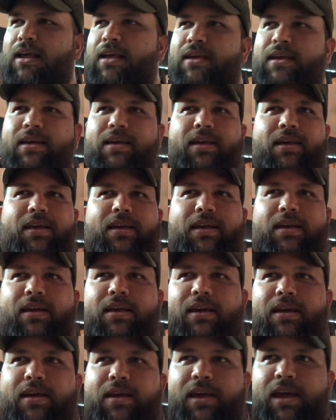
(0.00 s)
Can you spell it for
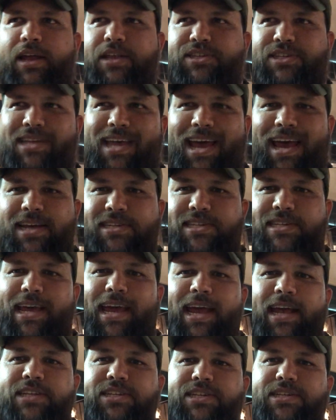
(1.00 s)
us? It's S
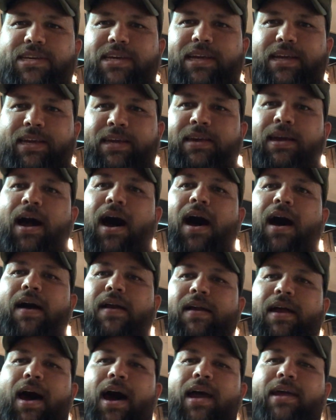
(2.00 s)
H E R
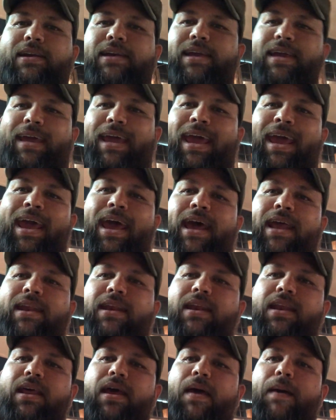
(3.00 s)
I D A N
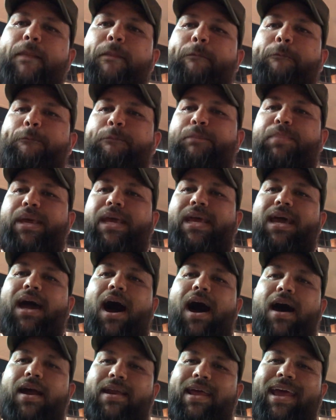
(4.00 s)
B
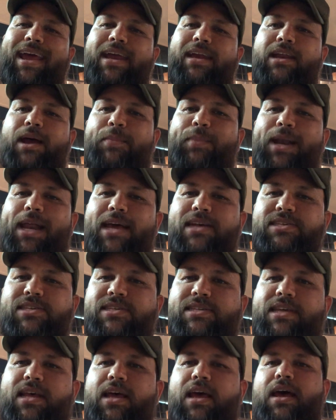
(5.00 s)
R A S
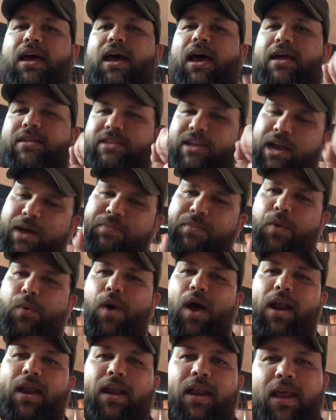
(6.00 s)
S and the number
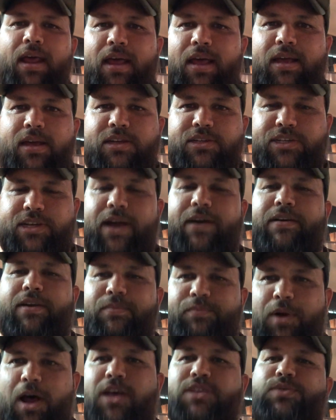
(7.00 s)
one. Sheridan
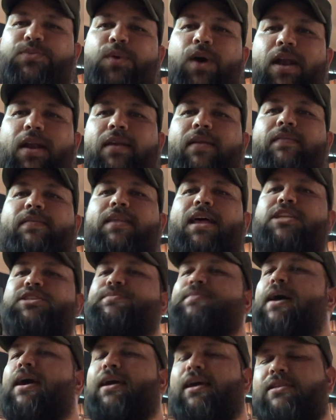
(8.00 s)
Brass One. That's
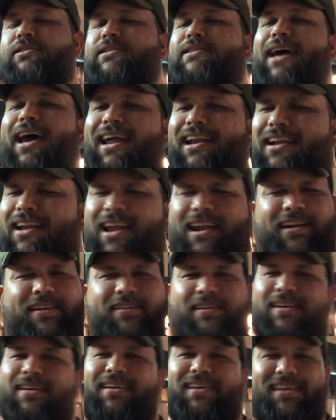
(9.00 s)
my Insta handle, and
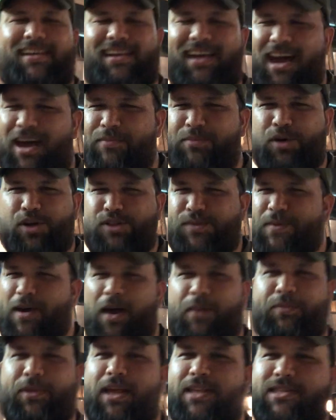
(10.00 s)
yeah, I post my
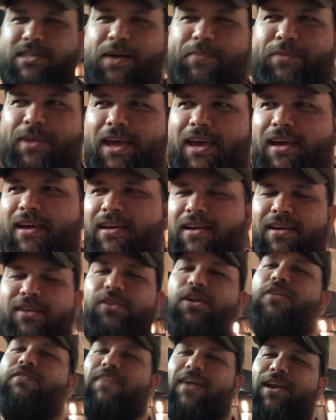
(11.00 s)
updates up there.
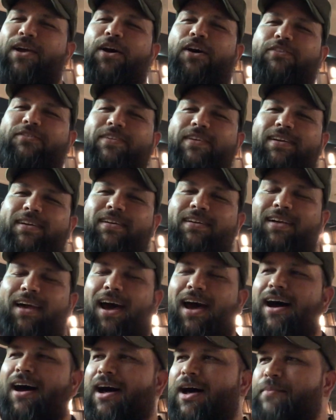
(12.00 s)
Not very often,
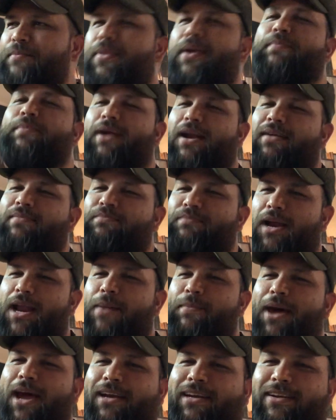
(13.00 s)
uh, but but but
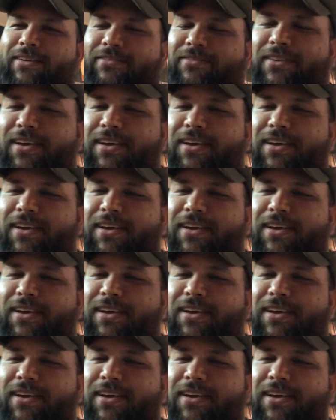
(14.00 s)
I'm active.